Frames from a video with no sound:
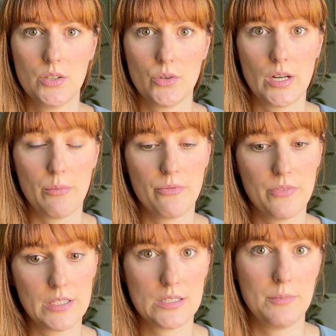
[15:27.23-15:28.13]
or help
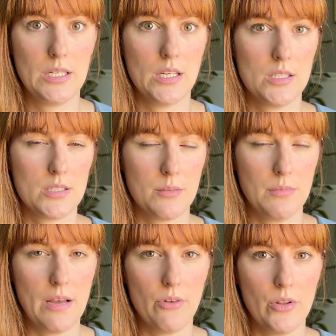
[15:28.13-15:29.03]
fix me on some
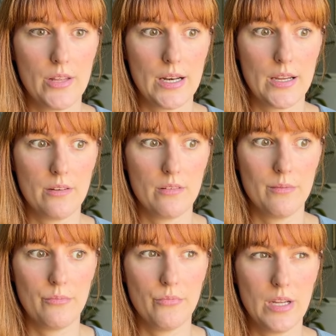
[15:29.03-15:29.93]
level that I
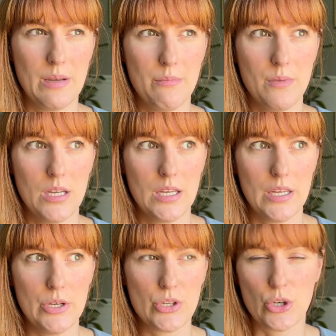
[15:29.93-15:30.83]
am, am
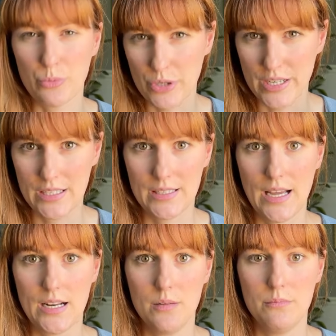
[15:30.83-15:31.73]
interpreting
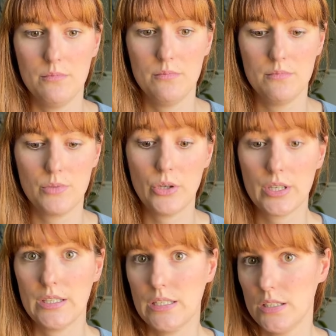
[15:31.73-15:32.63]
that I'm
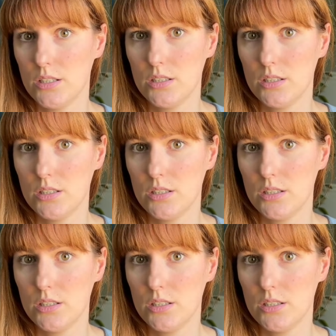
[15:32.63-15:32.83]
broken in